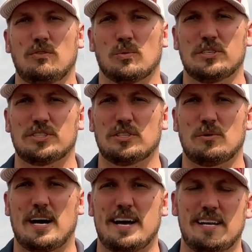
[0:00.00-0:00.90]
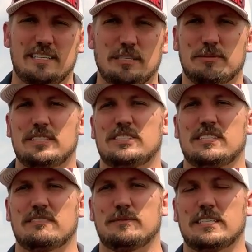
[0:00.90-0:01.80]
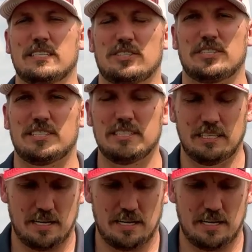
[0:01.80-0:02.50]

weren't sure why, typically should have been controlled.